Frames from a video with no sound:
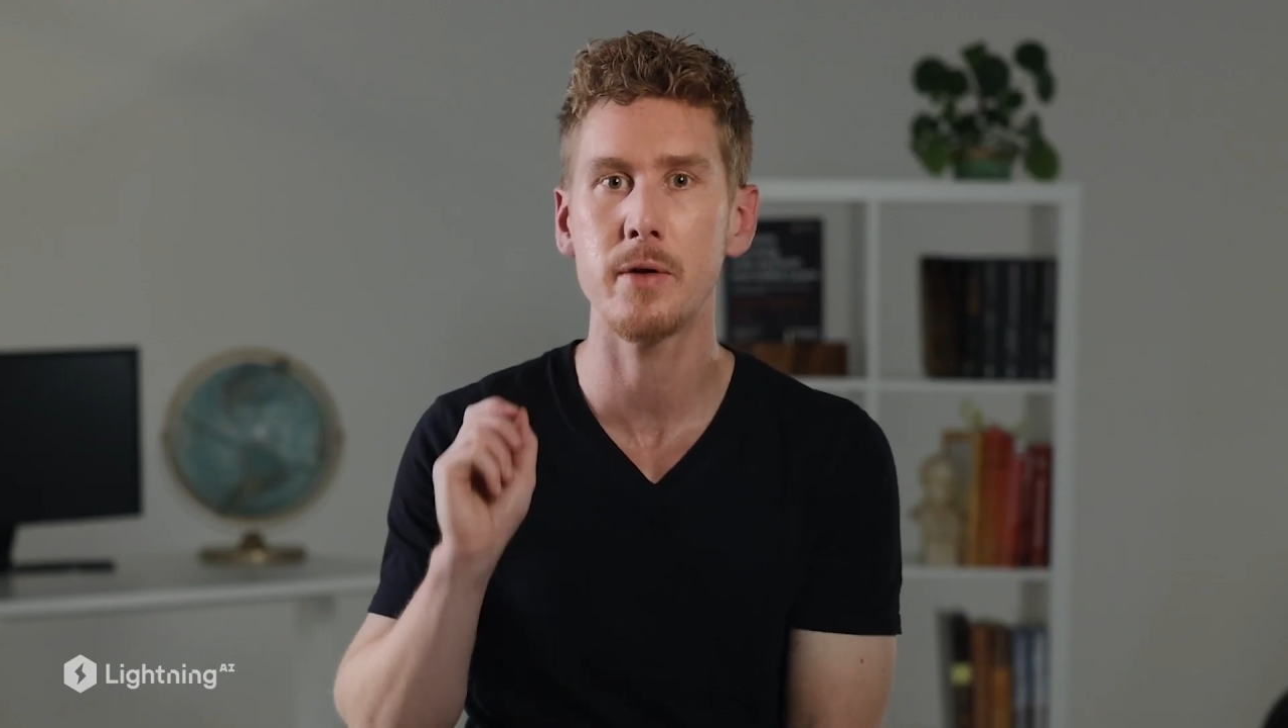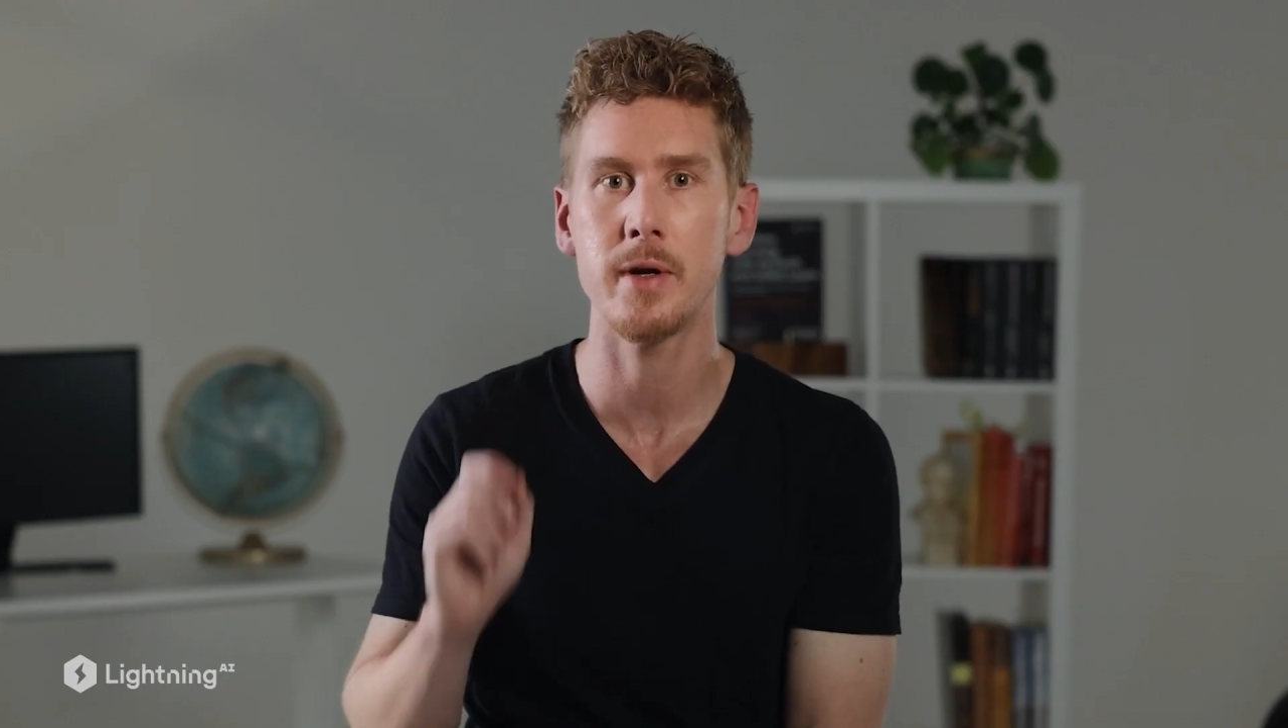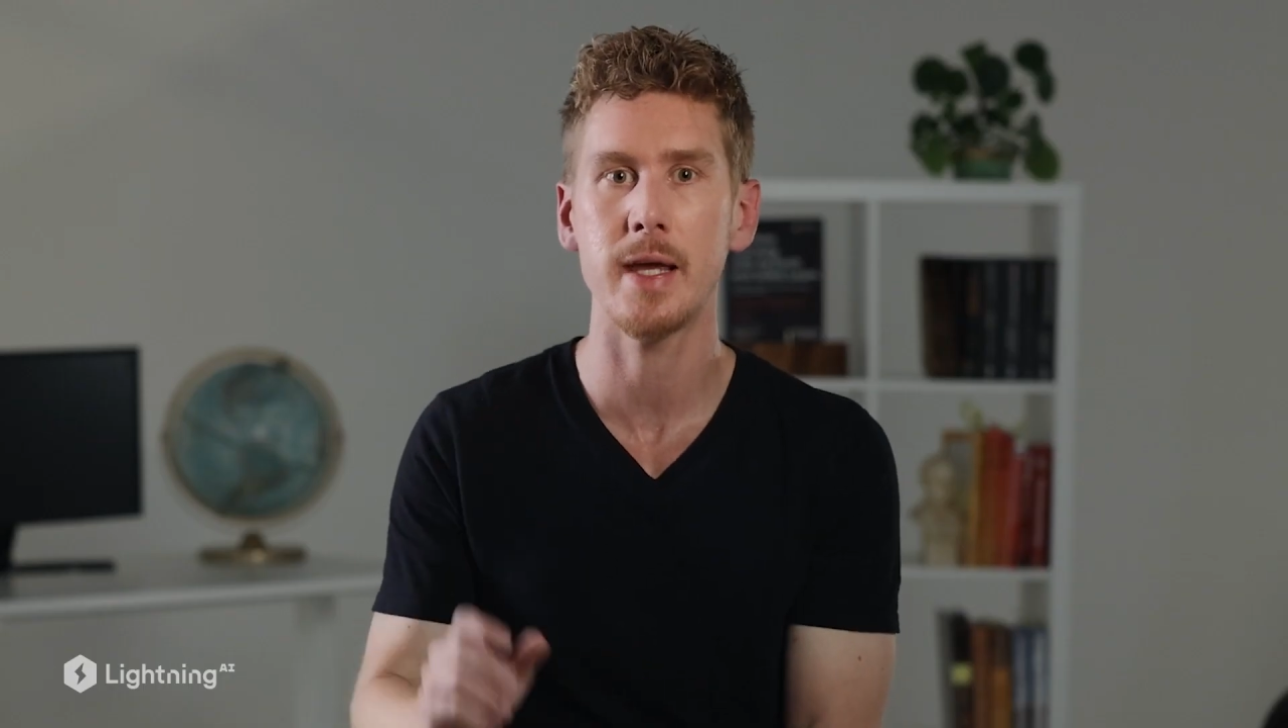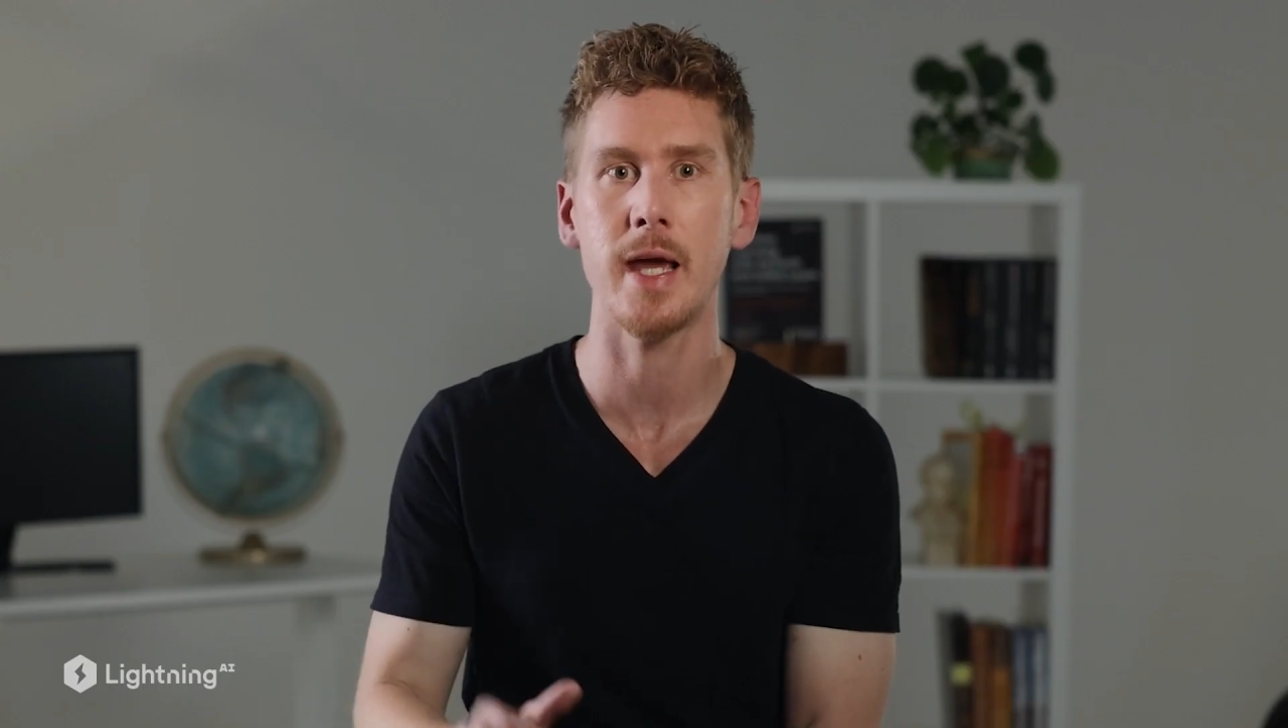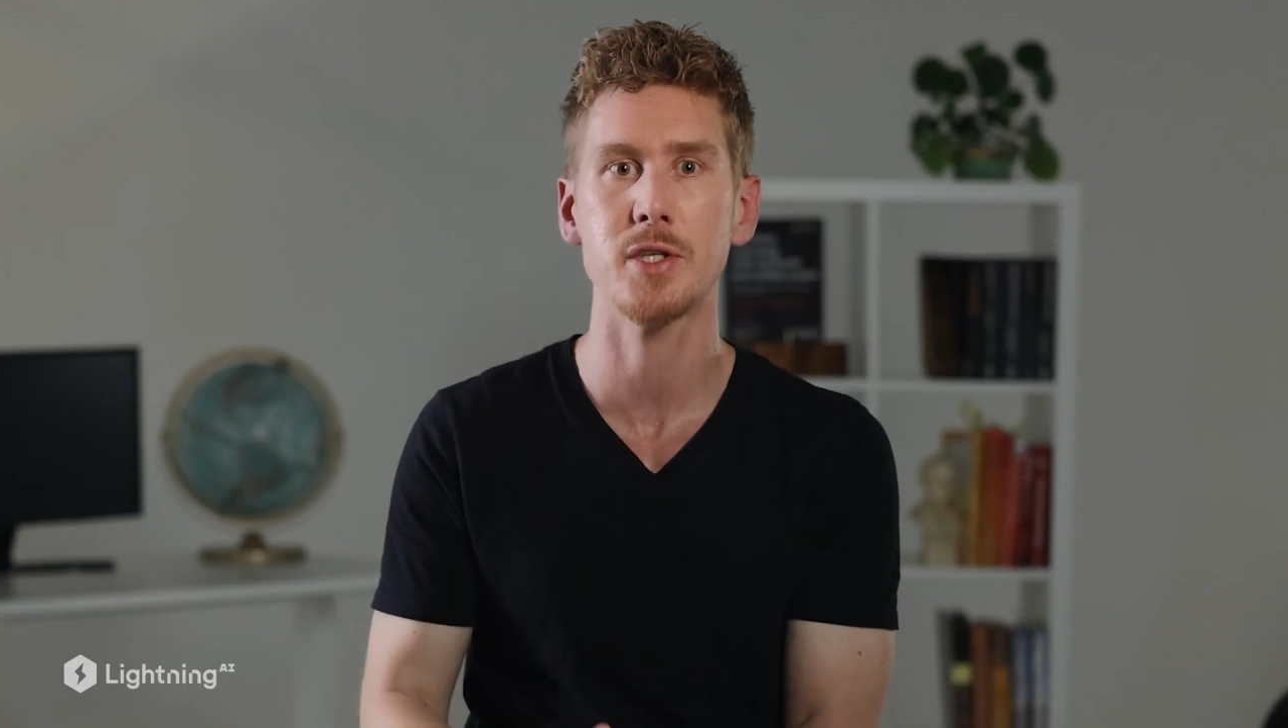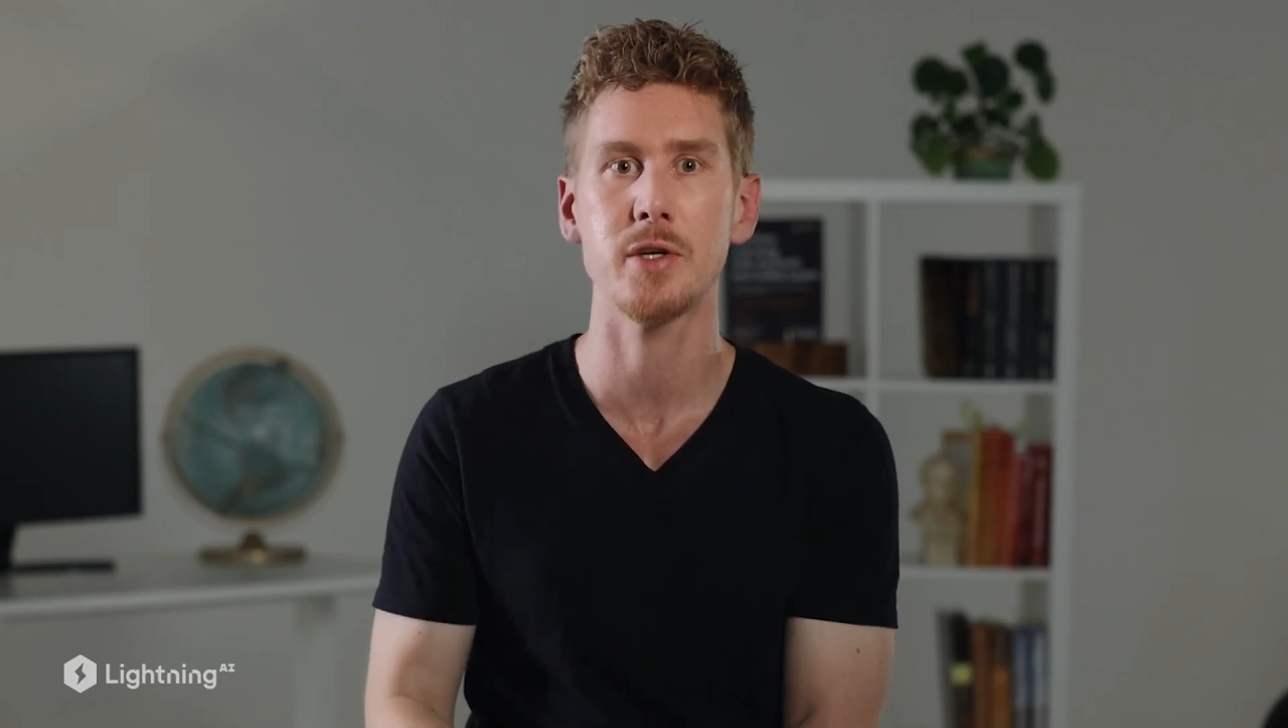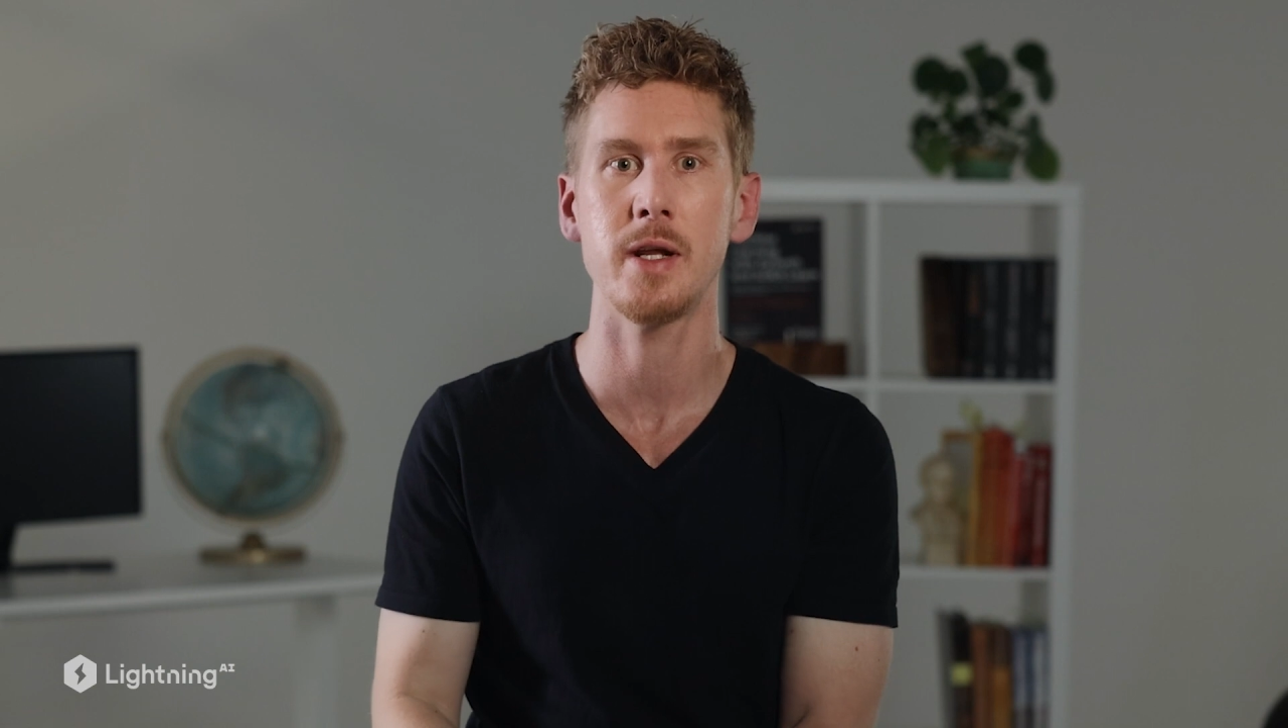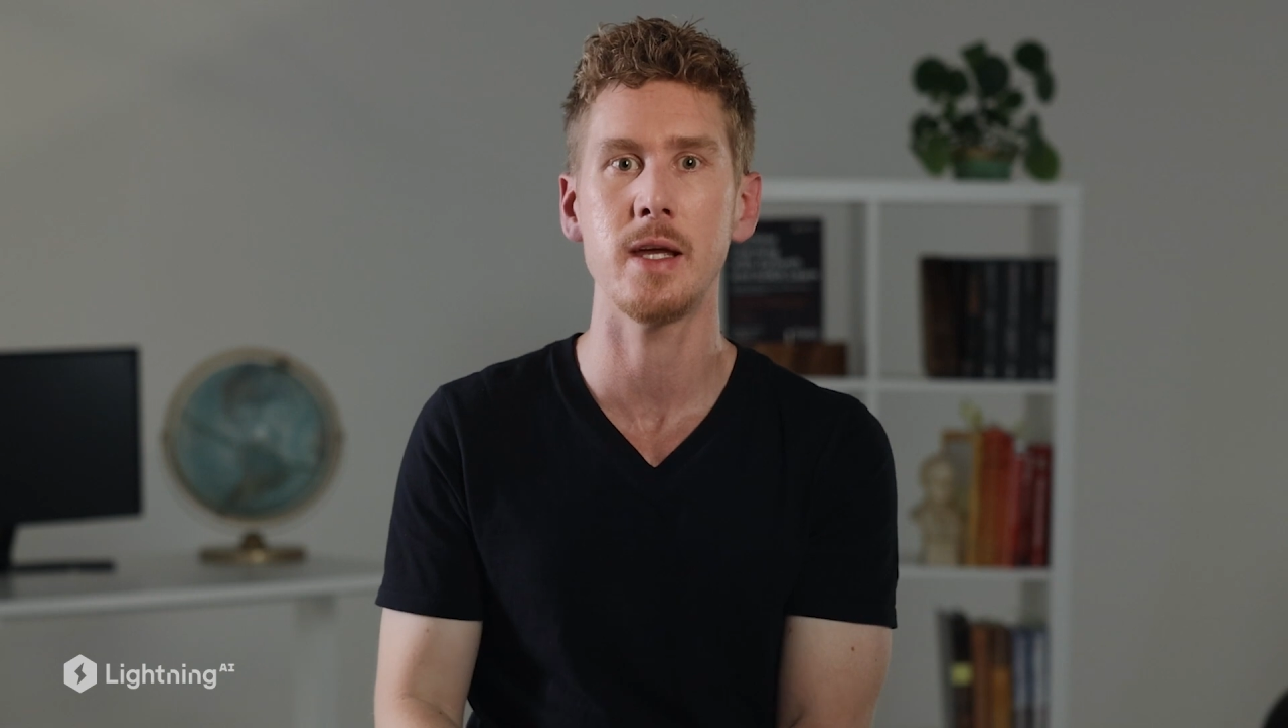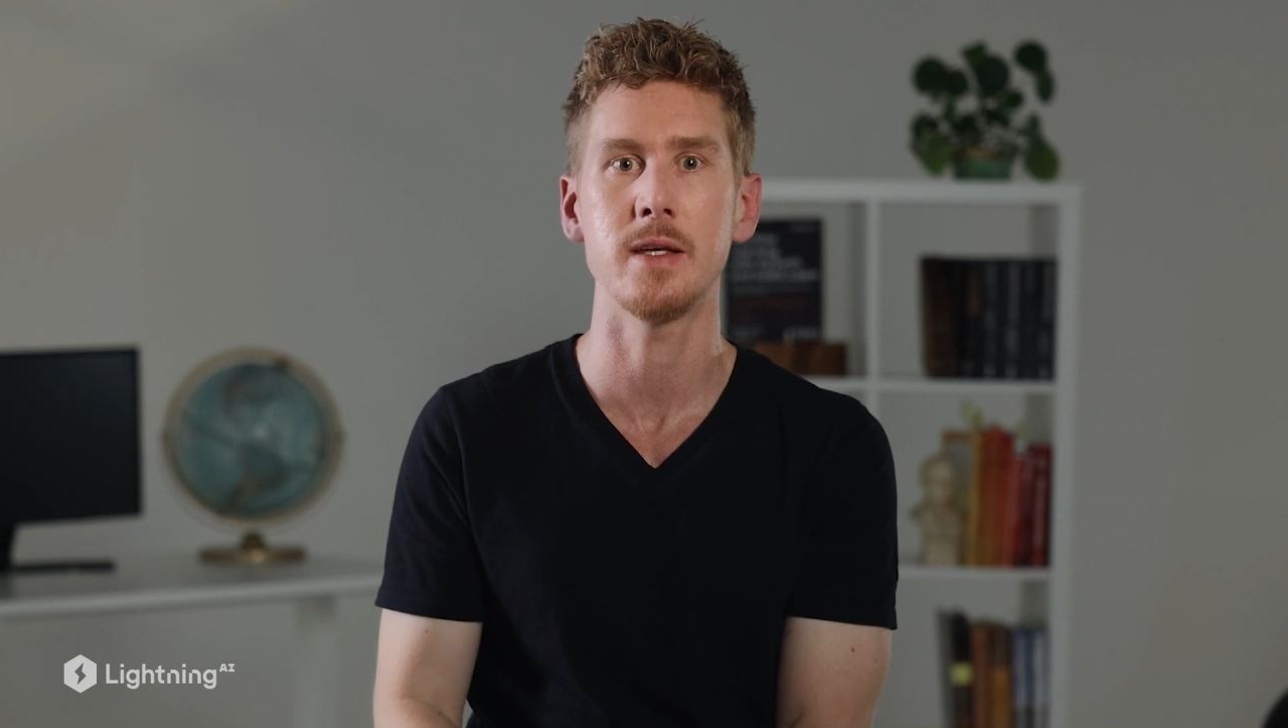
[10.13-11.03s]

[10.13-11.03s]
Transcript: learning actually